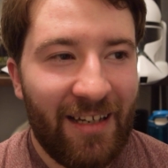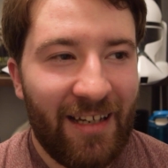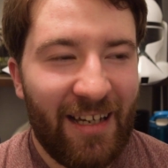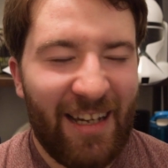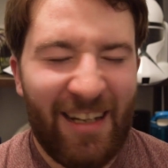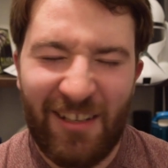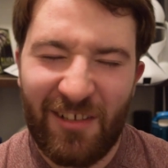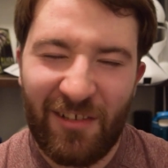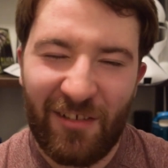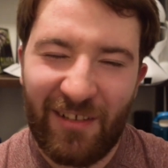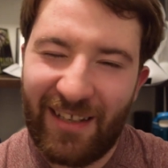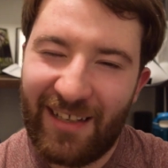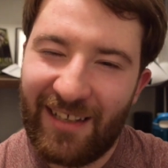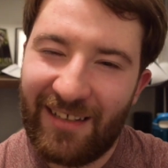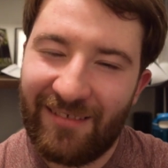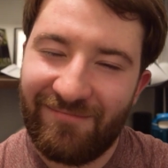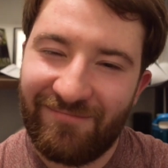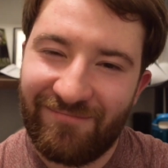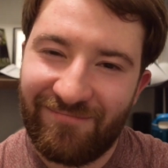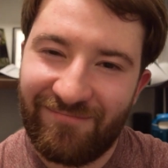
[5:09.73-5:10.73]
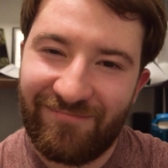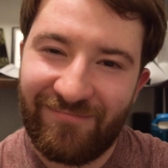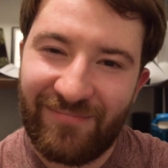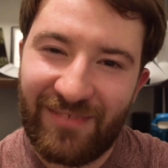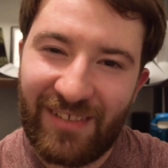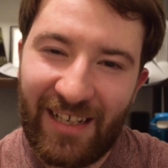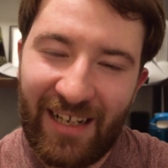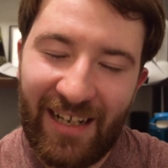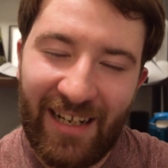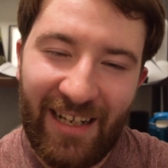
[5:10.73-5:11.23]
don't know. It
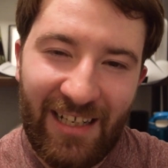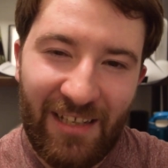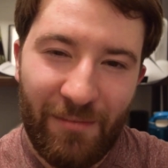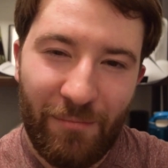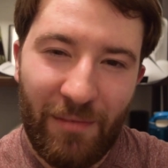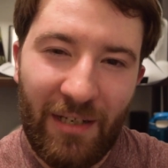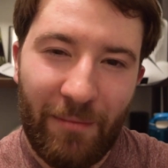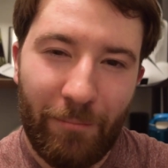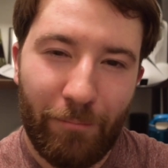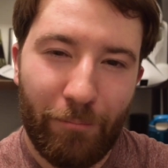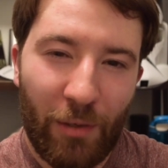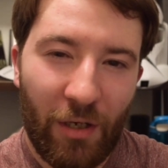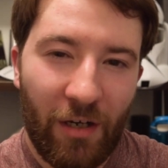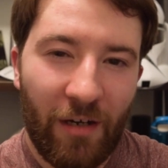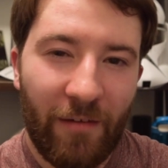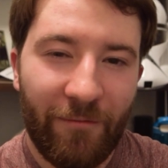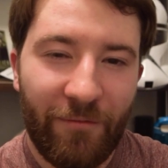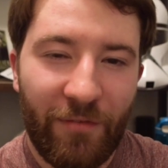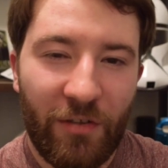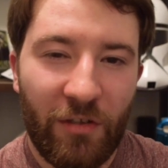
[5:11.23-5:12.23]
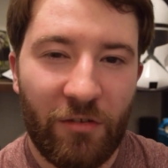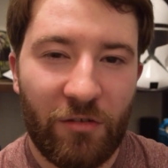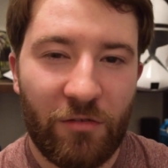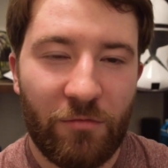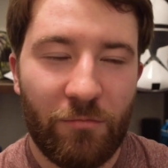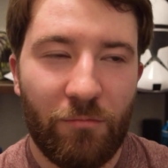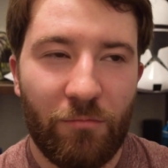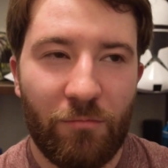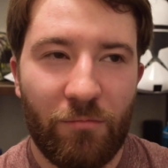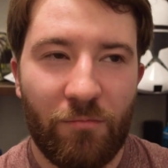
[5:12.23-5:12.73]
kind of made Bond feel
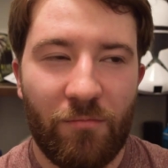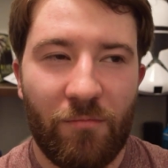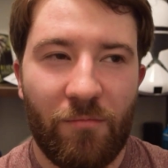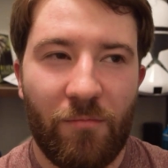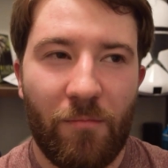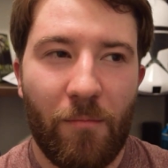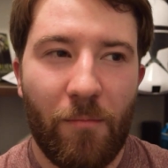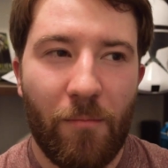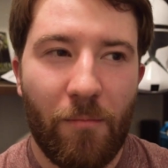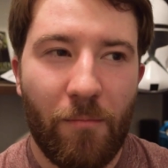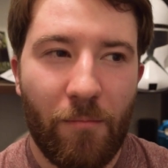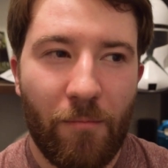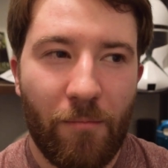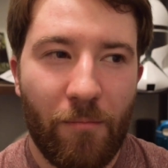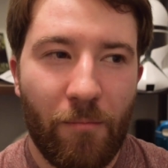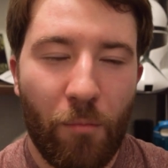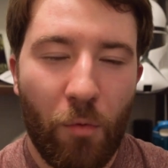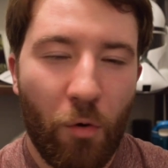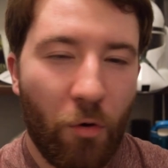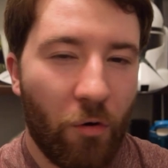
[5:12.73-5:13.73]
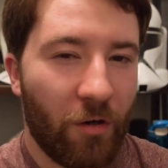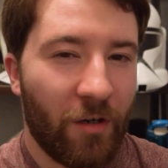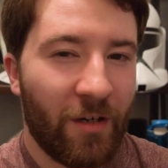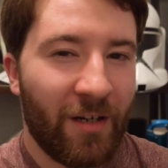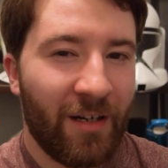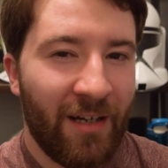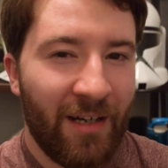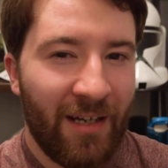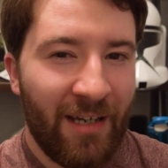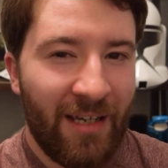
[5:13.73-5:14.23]
more
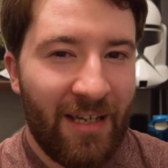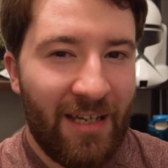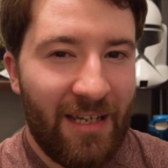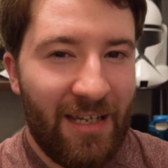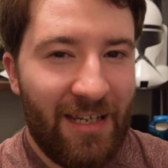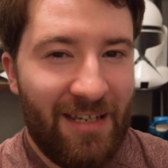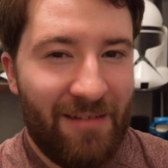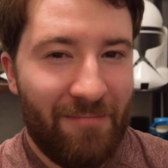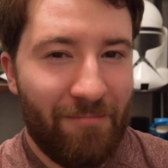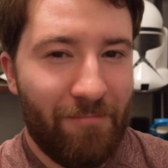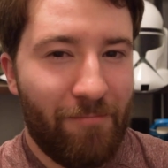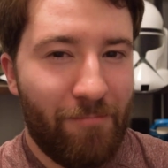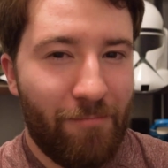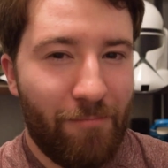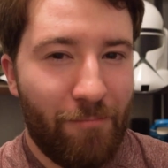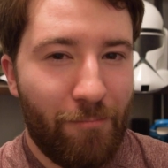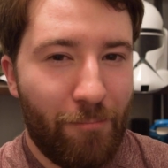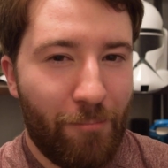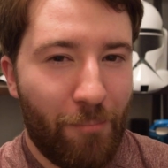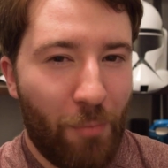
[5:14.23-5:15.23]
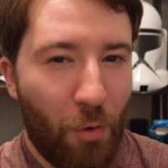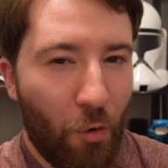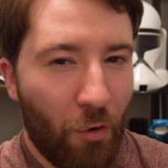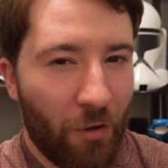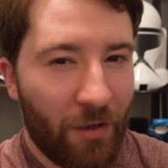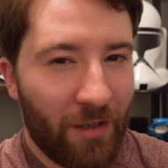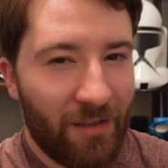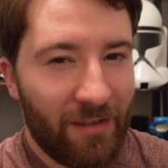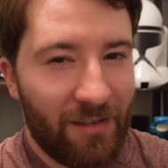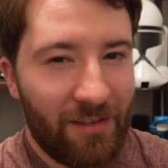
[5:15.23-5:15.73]

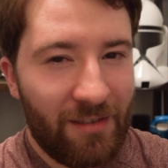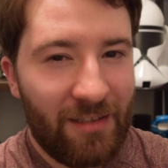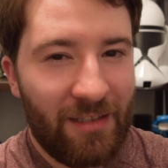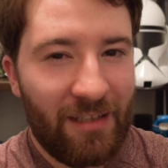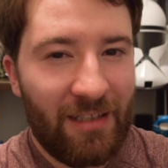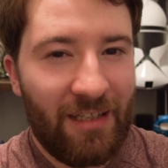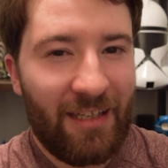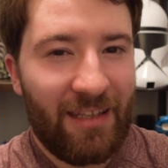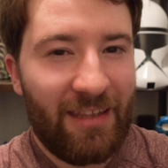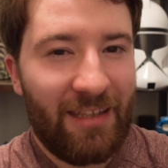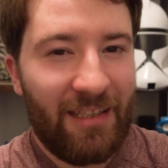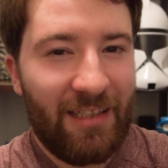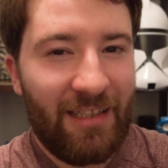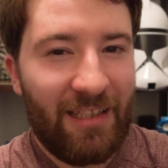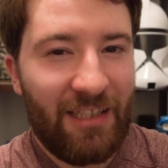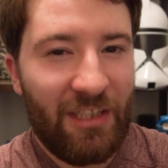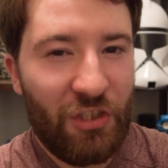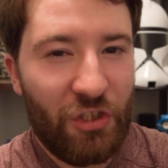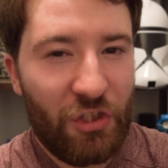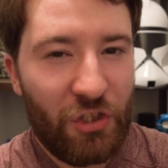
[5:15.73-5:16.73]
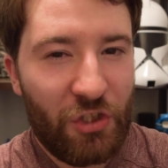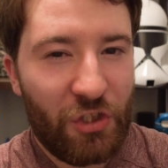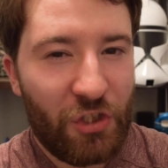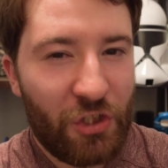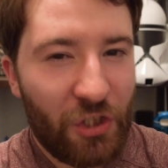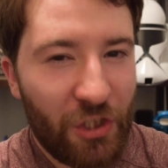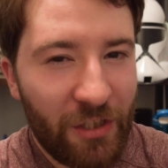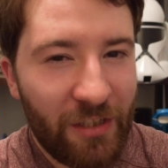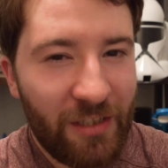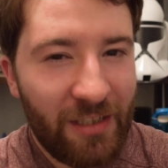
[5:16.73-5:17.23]
important than I think he
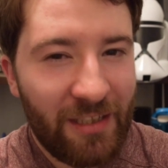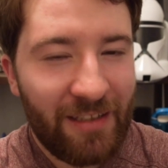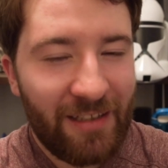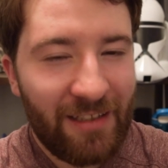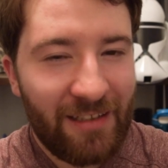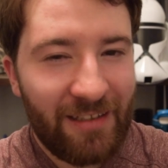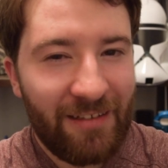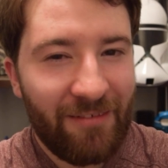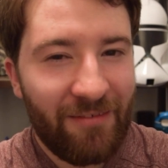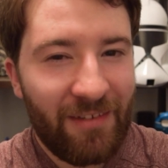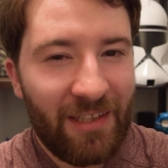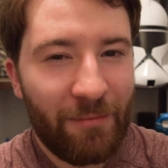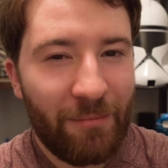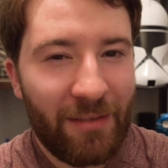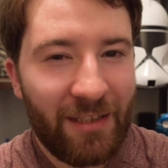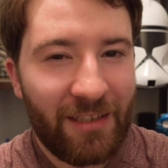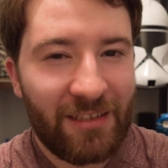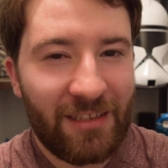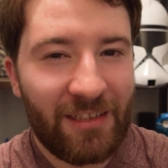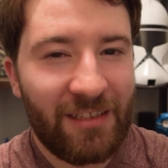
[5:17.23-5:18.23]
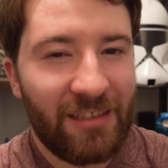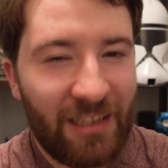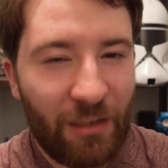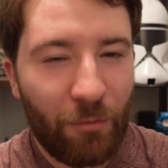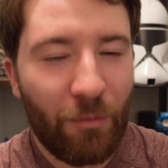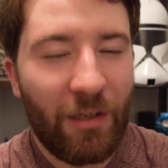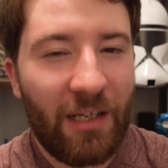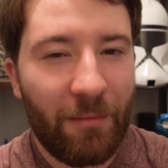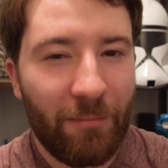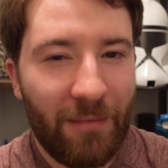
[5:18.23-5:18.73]
should. If that makes sense. Like,
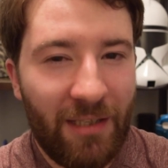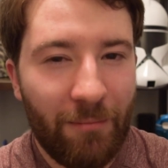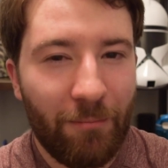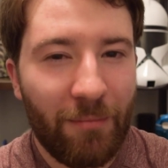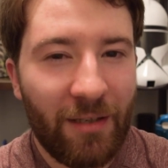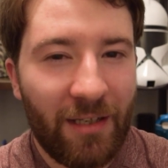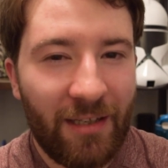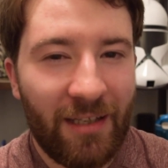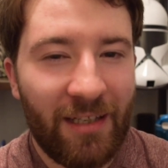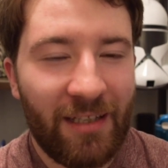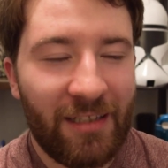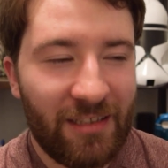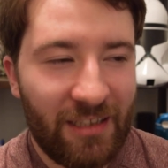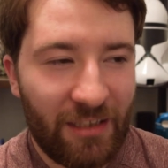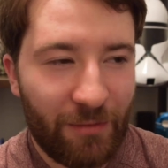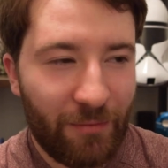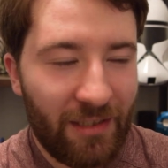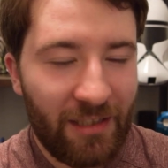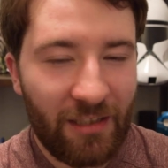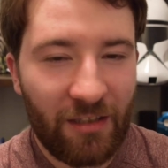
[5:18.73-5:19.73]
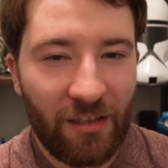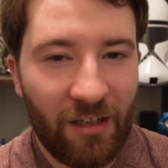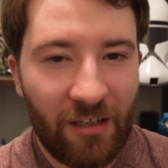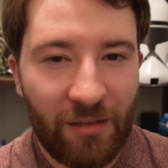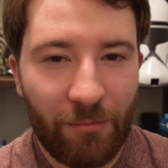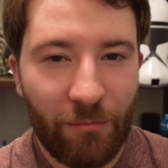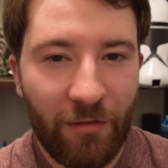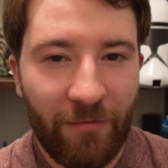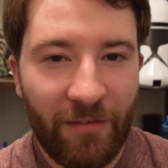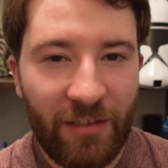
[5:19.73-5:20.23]
what I mean by that is, like, we get a lot
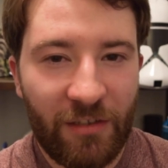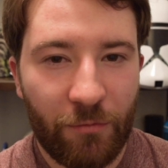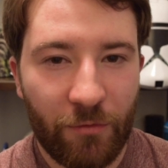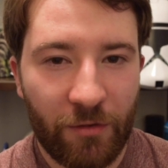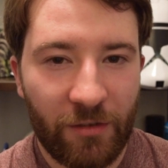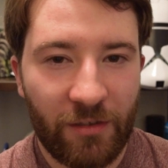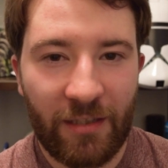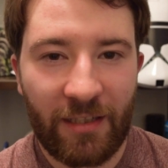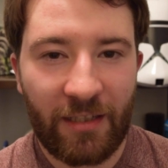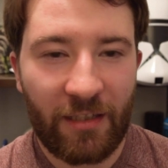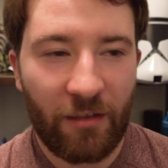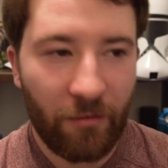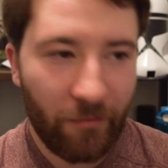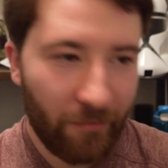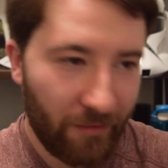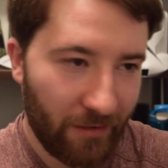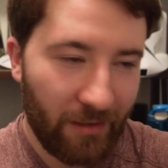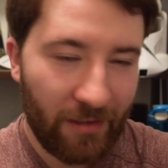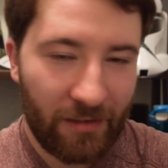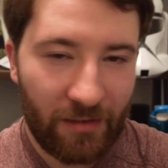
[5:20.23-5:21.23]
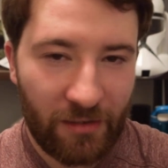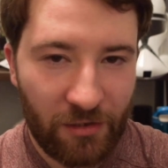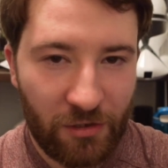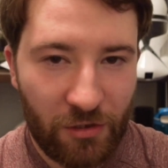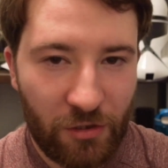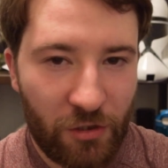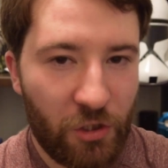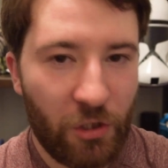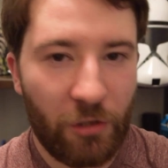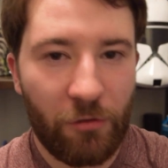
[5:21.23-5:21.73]
of movies where it's like, oh, you got
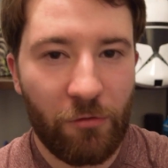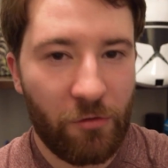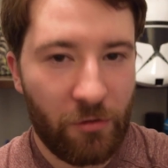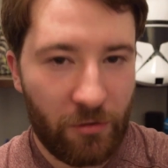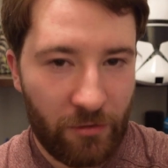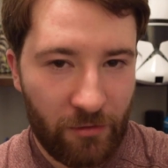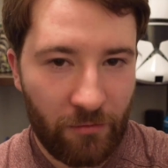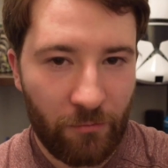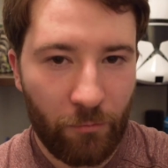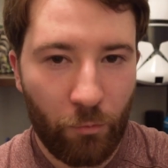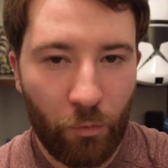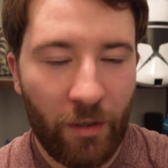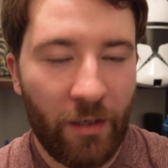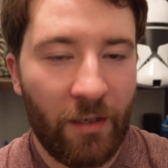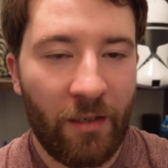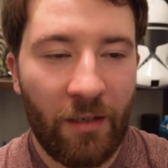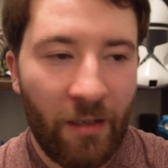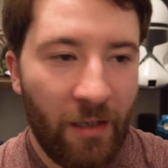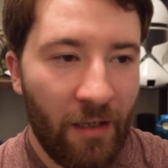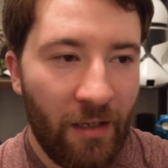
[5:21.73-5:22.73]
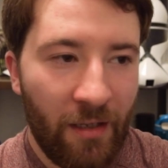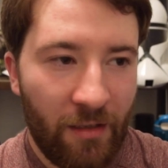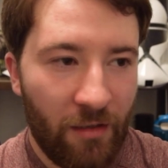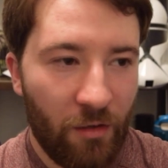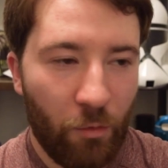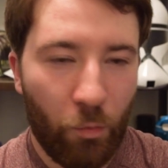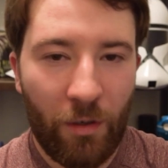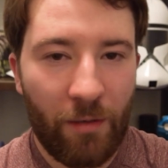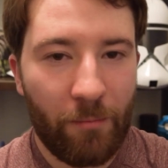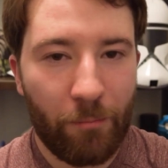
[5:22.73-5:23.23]
this chosen one,
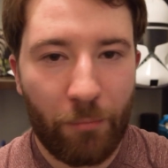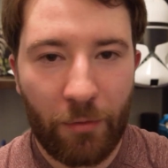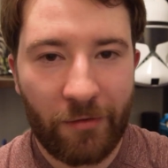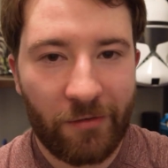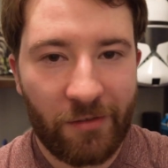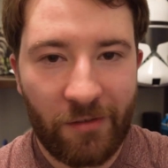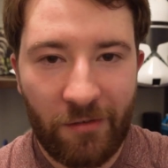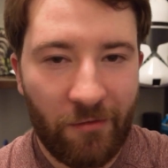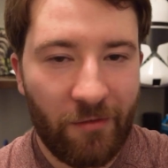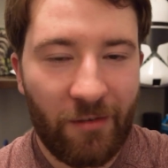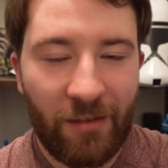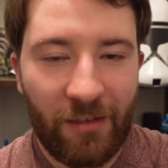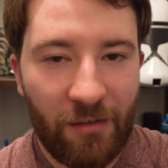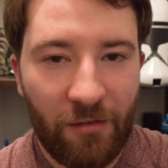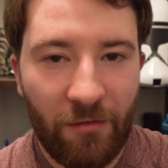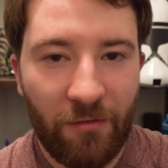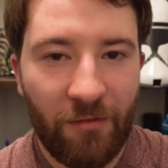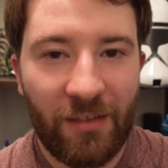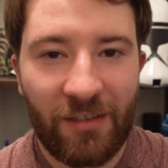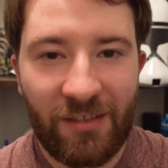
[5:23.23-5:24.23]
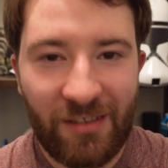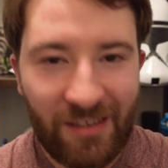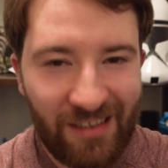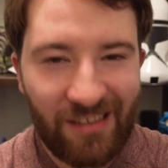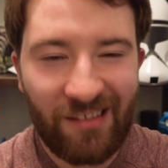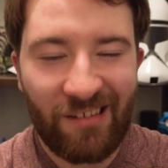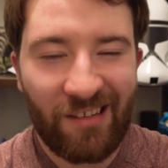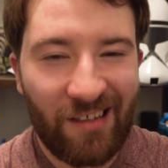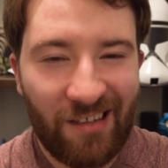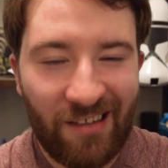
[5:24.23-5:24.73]
the one person who can do this. You
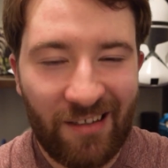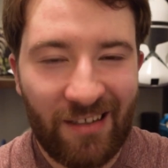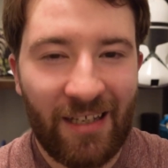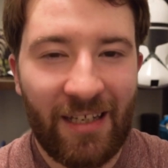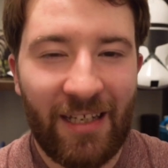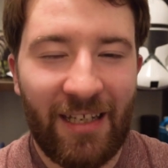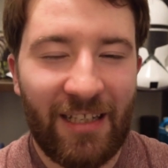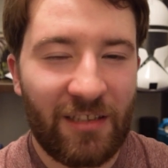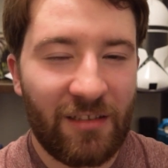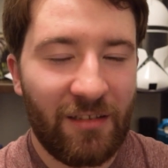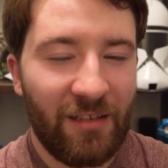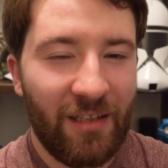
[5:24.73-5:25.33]
get a lot of that. It